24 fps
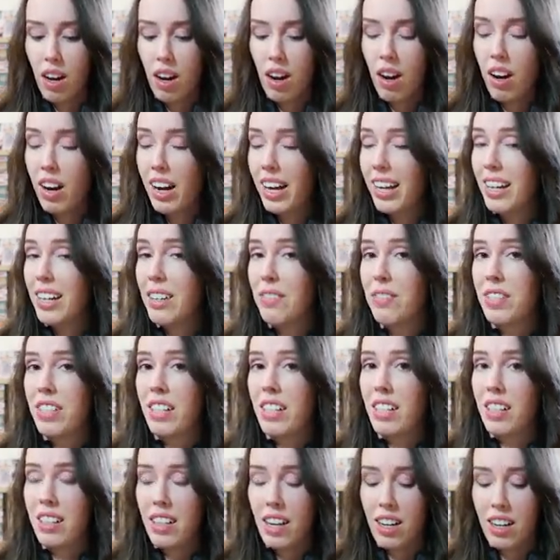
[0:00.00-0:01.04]
I have
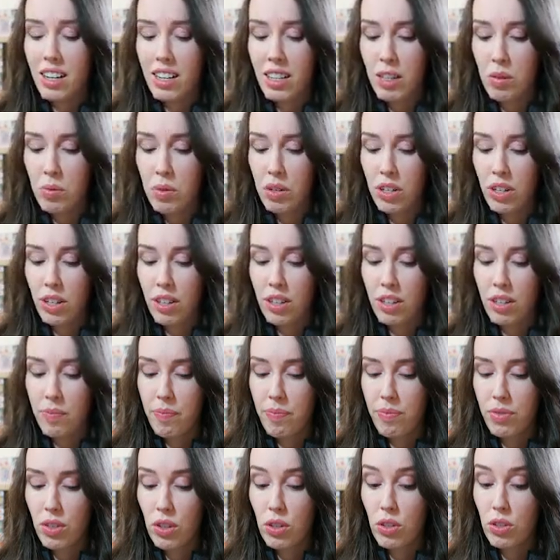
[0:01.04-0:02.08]
seen that artwork
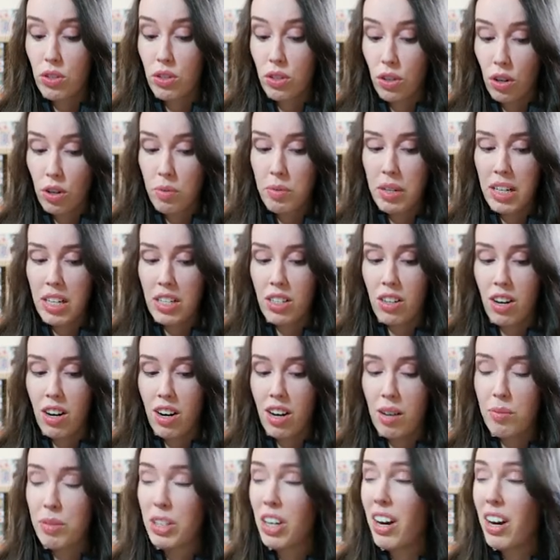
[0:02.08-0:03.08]
so many times.